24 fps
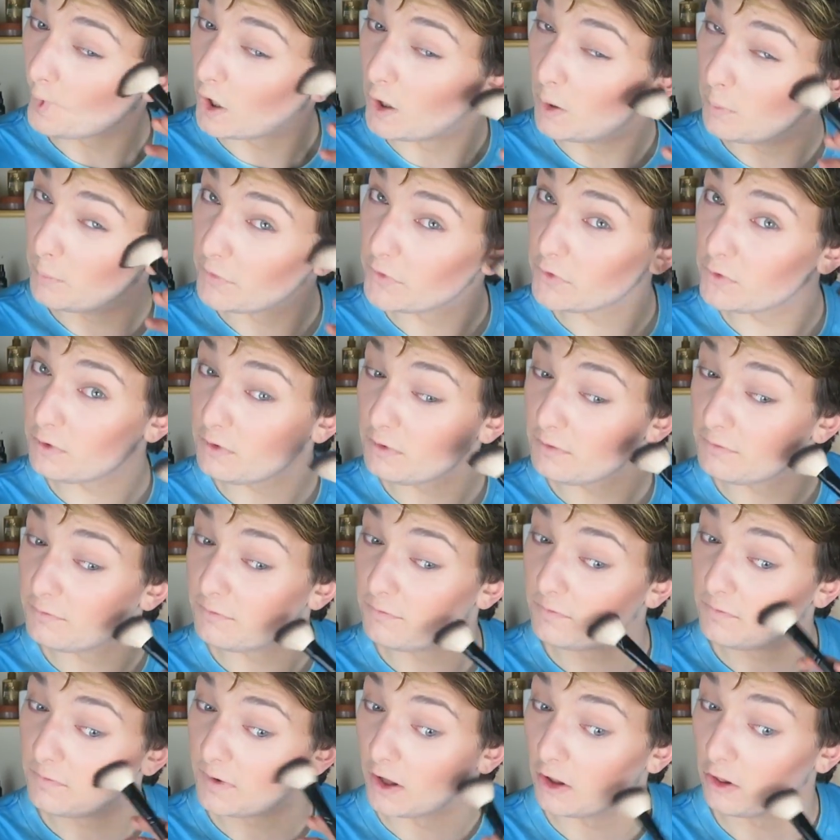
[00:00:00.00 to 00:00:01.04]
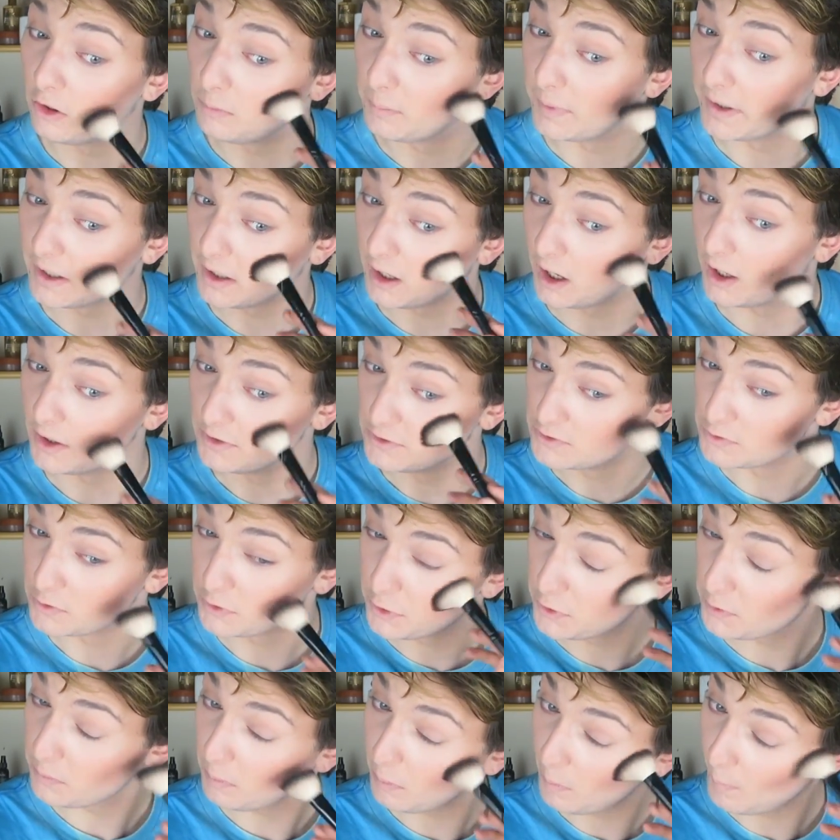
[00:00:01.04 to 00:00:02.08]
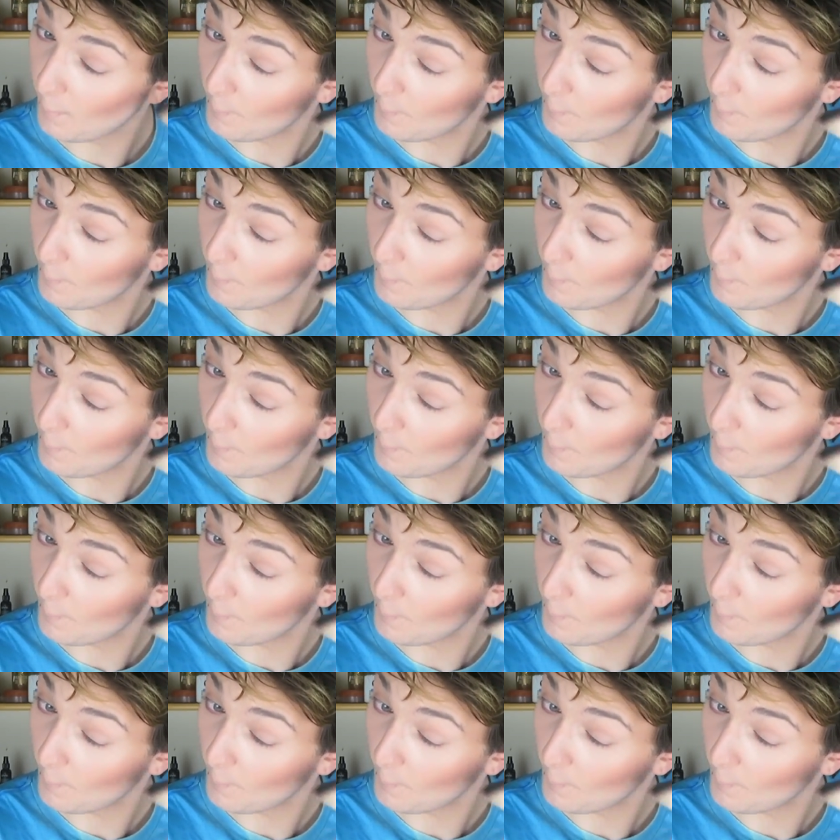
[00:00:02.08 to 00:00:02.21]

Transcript: almost sort of follow my contour,